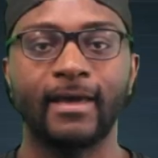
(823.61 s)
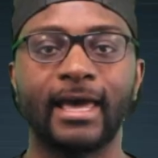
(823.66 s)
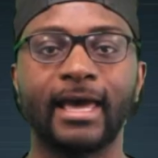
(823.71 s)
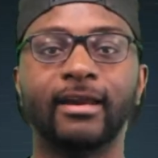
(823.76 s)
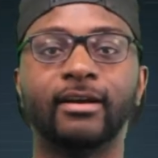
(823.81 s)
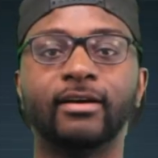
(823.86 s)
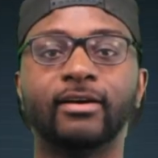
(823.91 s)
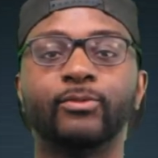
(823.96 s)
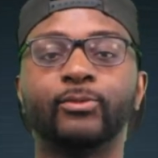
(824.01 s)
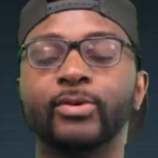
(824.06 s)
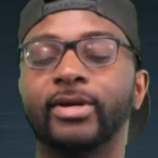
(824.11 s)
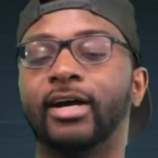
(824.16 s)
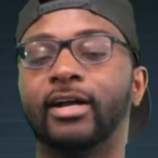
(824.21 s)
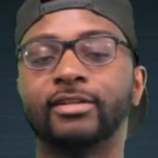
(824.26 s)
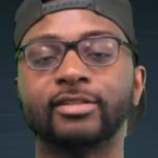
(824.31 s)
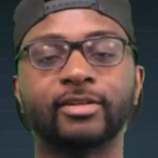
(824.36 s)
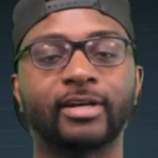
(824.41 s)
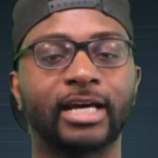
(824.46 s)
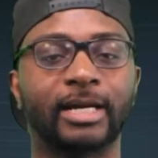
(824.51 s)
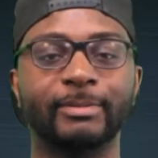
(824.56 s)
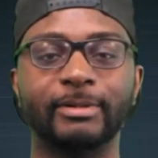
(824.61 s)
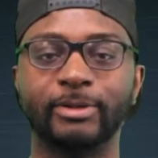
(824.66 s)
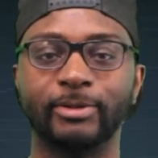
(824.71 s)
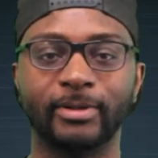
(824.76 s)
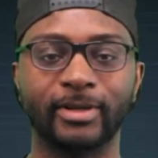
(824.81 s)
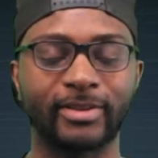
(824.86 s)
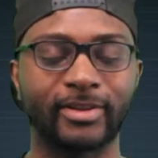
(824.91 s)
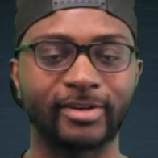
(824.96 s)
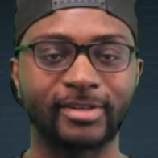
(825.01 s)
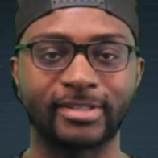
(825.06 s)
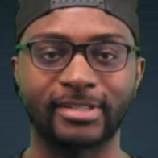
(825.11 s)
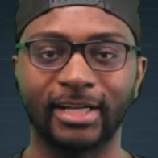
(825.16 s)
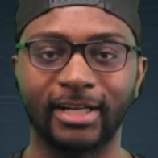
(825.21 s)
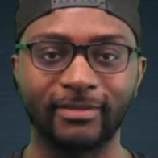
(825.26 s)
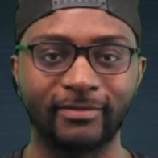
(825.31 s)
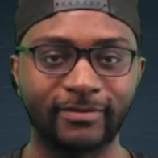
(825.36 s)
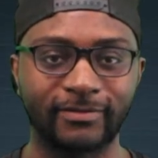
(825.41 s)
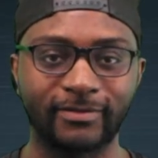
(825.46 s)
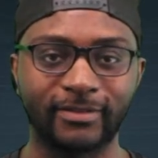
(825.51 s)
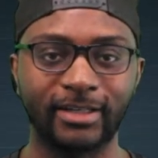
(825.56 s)
And we also gotta be real with
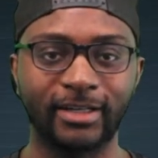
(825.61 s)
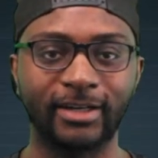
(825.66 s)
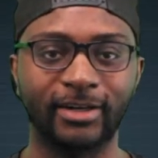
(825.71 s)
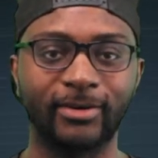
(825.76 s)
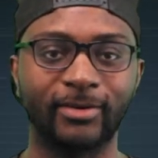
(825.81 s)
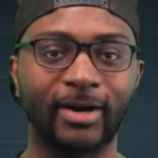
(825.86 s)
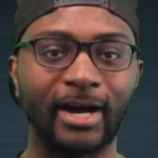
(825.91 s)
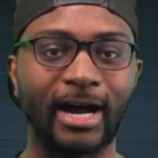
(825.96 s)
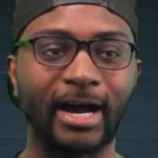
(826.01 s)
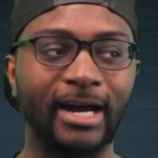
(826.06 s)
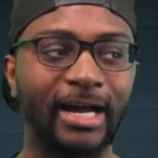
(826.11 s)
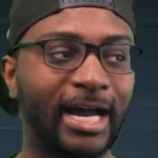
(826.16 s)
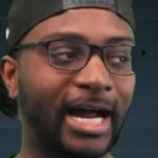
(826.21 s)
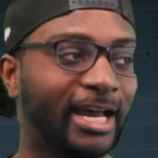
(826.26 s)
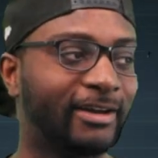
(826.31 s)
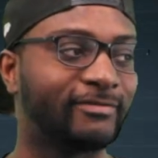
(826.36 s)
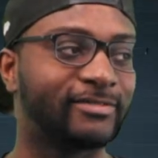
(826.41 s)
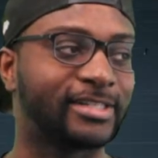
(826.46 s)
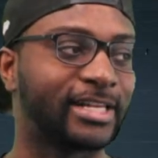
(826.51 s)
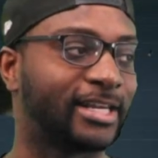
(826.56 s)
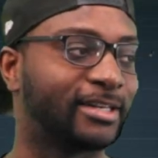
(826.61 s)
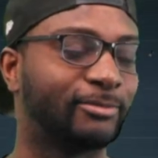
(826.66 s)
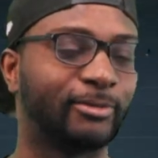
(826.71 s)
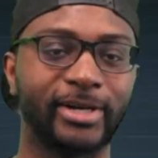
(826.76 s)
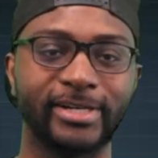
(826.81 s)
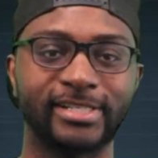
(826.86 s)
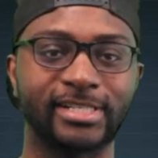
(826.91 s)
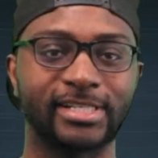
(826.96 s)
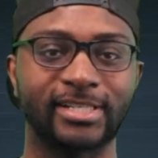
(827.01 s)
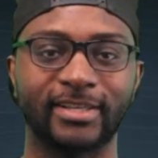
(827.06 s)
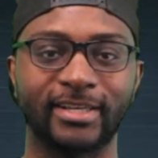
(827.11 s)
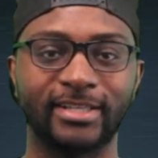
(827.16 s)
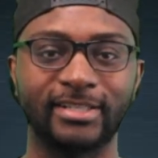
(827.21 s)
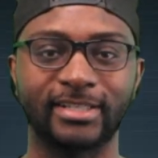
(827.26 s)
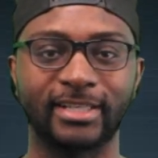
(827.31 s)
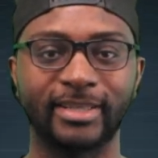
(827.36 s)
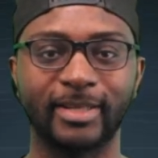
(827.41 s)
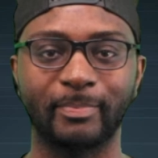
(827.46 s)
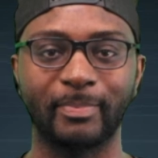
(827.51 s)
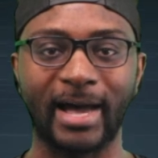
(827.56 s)
ourselves. You know, I've said racist
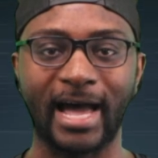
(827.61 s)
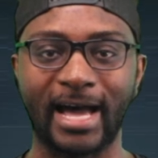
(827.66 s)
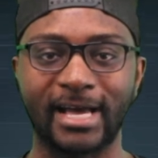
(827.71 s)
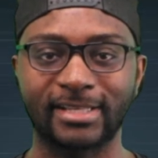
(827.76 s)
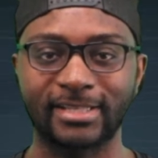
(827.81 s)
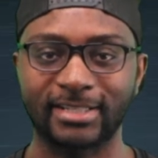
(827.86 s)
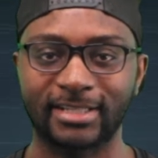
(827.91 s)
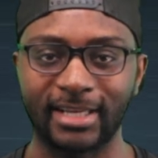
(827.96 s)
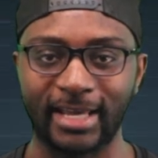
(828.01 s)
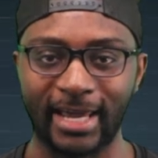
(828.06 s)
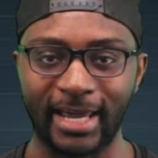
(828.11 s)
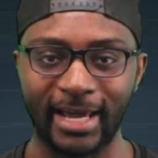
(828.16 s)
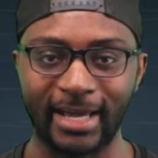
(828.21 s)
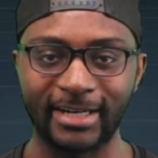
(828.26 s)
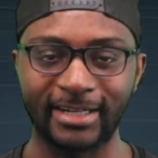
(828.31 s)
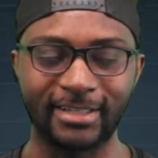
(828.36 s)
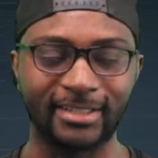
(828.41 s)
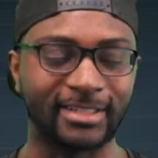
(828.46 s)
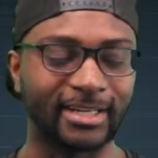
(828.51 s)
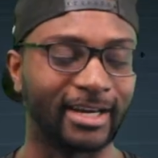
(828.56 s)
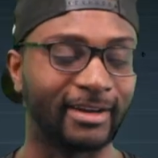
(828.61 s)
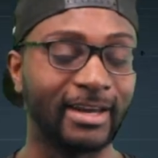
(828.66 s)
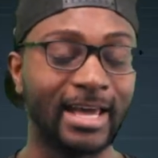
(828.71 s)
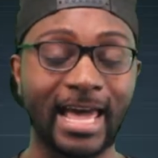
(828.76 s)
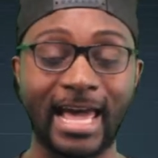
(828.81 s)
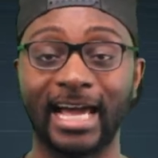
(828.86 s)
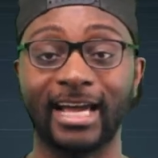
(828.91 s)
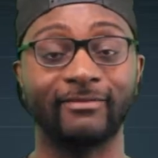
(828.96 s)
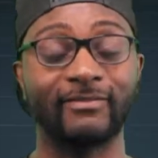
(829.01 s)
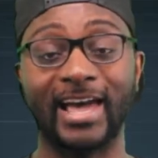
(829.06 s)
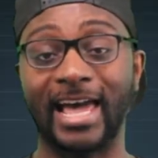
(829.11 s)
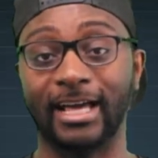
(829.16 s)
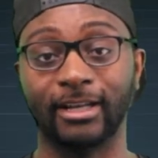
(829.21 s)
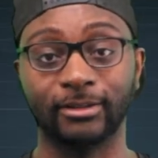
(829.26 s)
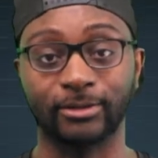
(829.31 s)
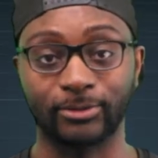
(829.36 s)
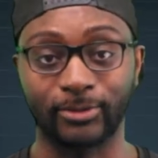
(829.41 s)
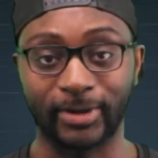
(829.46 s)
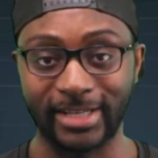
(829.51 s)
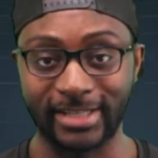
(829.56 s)
things in the past and have
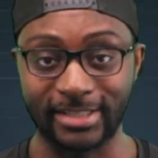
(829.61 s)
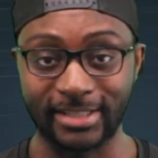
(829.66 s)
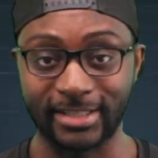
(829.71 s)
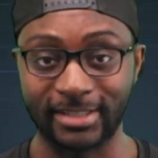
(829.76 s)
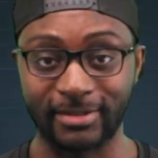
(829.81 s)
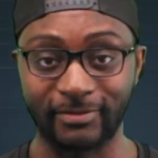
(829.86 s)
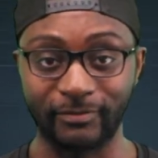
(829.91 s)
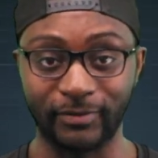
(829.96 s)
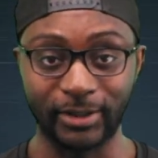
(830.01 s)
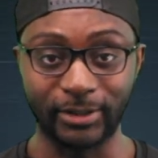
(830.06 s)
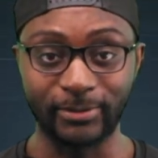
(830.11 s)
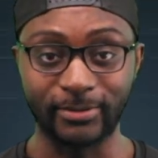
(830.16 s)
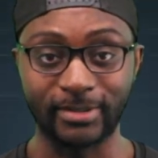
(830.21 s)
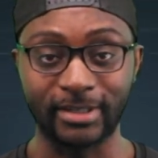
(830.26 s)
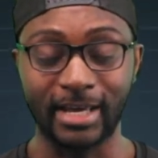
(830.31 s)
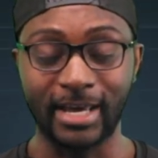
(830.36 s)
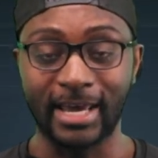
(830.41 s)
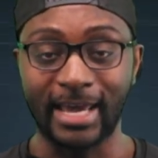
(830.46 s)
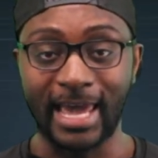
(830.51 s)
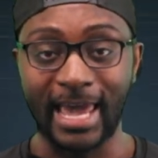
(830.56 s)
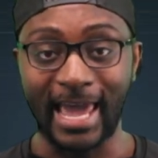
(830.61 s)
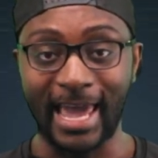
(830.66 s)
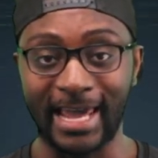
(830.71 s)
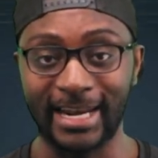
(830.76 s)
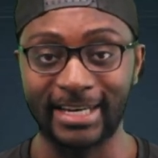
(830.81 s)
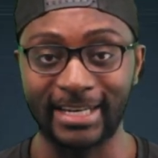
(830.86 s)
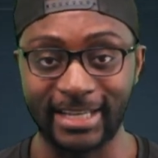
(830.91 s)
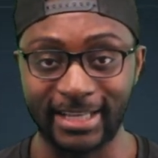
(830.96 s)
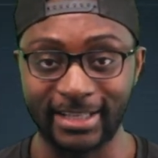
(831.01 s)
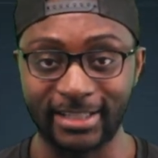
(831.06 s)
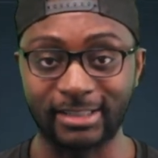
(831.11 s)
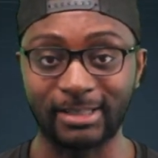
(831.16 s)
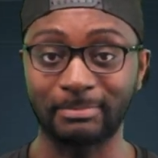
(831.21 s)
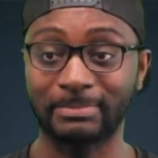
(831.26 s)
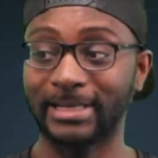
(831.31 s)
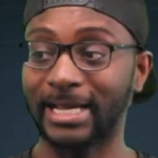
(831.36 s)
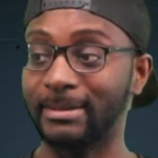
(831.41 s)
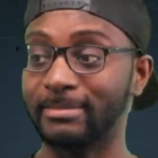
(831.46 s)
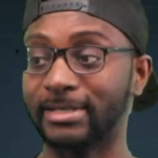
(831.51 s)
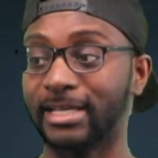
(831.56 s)
held racist views. And
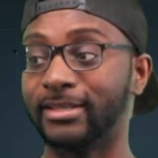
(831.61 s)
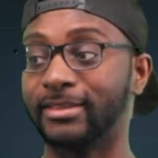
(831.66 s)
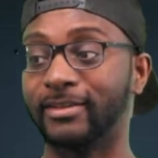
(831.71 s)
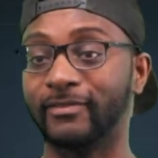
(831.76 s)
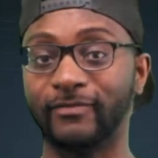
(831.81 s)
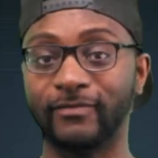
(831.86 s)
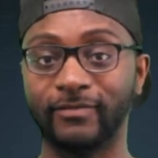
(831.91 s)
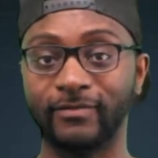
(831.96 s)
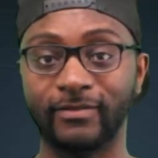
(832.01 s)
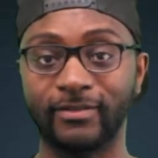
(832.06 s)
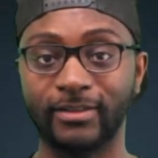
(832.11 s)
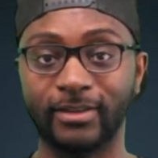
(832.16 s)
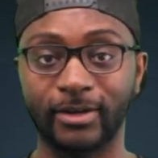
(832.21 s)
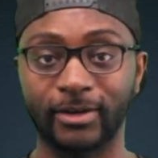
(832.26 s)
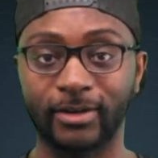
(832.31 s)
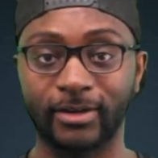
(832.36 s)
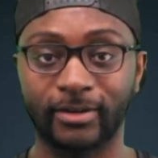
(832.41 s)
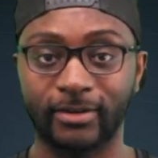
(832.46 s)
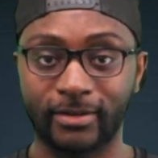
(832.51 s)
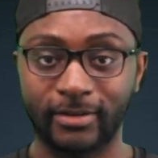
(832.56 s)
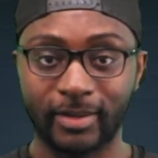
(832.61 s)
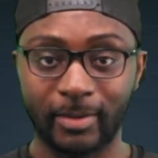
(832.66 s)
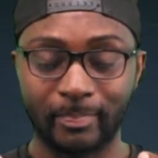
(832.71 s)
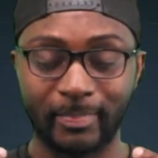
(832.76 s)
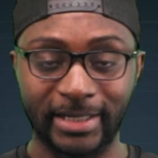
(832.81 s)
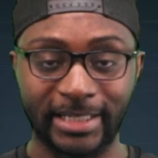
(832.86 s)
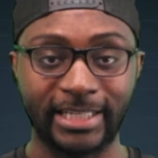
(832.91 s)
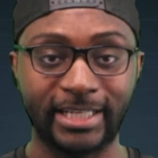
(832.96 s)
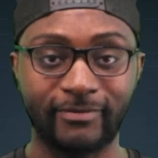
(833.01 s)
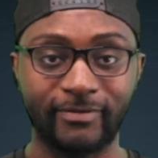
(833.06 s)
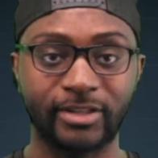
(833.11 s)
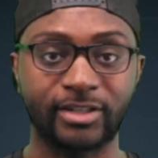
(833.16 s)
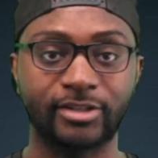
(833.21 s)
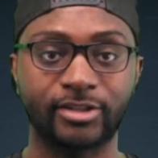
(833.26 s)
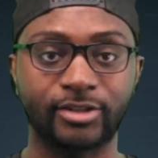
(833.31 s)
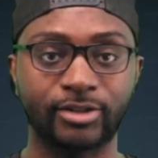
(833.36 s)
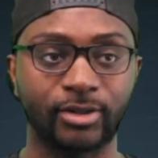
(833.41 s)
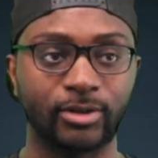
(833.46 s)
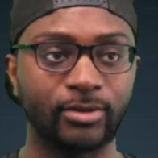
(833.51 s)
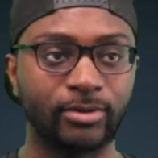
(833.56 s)
sometimes, like, the belief
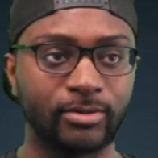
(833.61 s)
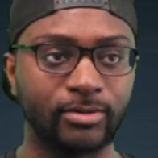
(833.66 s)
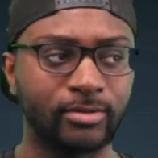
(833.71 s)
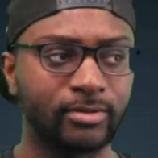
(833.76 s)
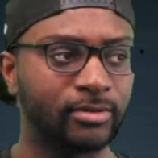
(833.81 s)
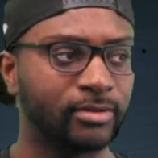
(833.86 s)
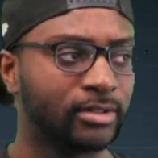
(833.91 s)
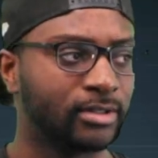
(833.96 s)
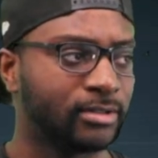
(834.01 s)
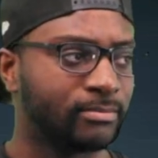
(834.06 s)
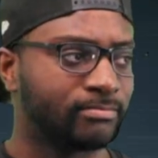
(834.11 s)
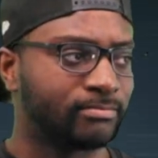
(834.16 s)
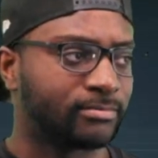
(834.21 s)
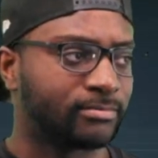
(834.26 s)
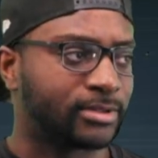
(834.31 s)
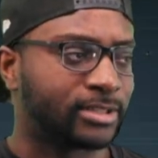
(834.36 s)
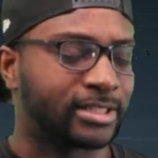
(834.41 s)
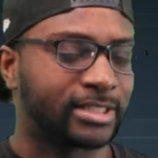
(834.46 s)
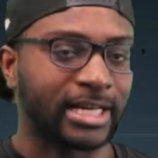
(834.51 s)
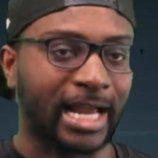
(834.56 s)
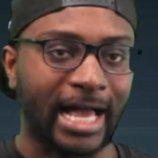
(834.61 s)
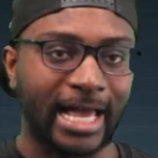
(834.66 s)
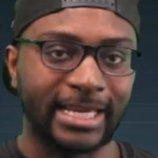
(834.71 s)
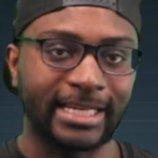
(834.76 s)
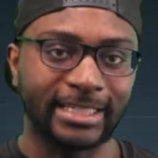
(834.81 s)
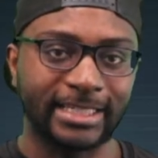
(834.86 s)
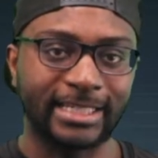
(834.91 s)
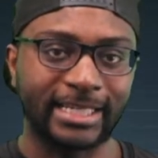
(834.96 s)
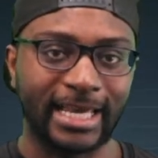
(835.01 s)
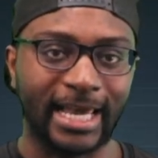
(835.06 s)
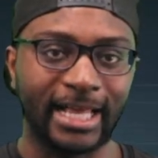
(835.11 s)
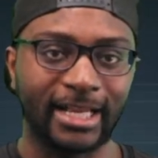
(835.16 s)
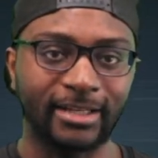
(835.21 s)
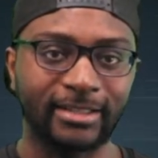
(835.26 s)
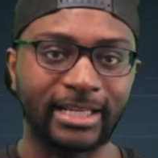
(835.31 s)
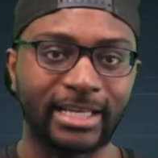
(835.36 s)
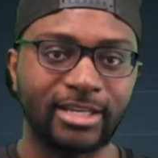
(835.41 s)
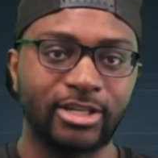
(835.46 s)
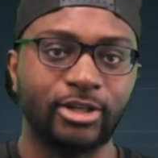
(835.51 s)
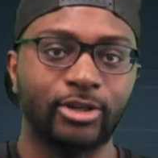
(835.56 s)
is so tightly
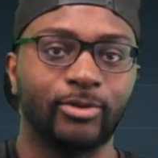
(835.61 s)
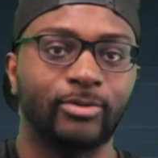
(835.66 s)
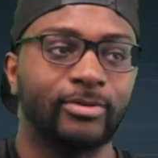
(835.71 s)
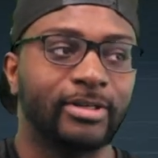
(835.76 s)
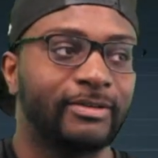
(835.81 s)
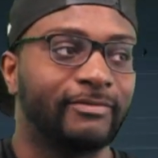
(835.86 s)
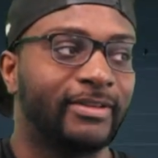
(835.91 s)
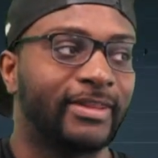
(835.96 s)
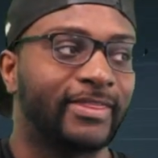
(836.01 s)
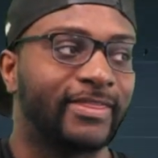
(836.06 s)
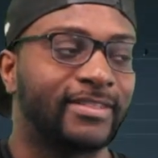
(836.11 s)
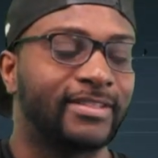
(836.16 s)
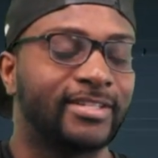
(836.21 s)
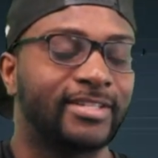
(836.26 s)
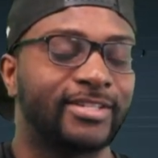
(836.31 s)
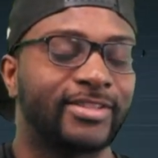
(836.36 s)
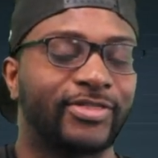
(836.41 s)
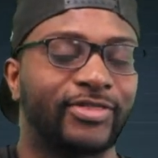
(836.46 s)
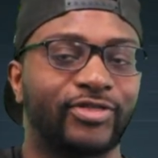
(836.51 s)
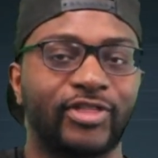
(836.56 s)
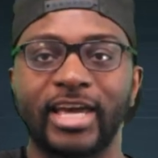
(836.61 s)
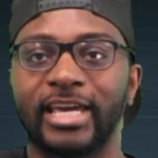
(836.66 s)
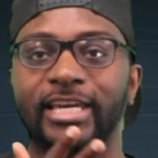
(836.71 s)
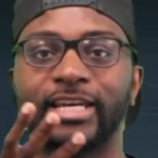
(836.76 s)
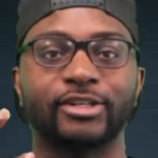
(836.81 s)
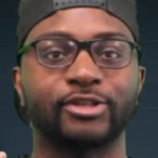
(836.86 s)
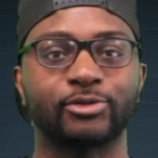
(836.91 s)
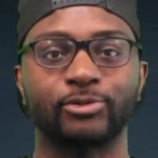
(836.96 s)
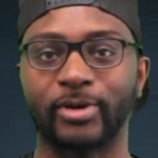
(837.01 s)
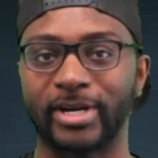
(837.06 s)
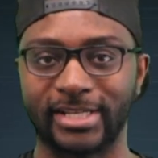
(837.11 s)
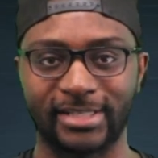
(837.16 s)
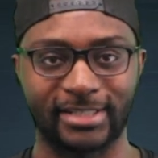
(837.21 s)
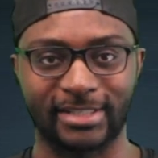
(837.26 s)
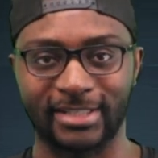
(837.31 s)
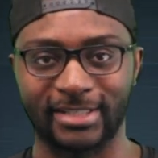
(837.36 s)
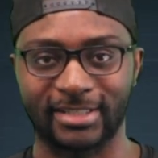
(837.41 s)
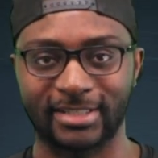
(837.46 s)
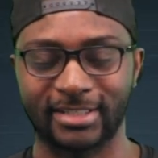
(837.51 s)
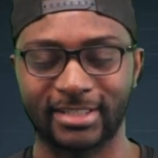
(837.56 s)
held that you don't even think it's
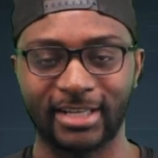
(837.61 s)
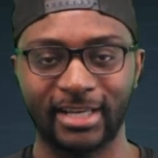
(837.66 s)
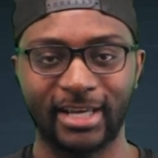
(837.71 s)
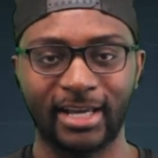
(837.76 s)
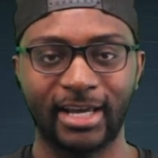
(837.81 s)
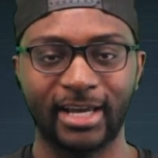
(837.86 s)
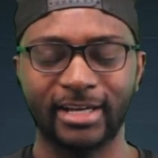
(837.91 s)
racist.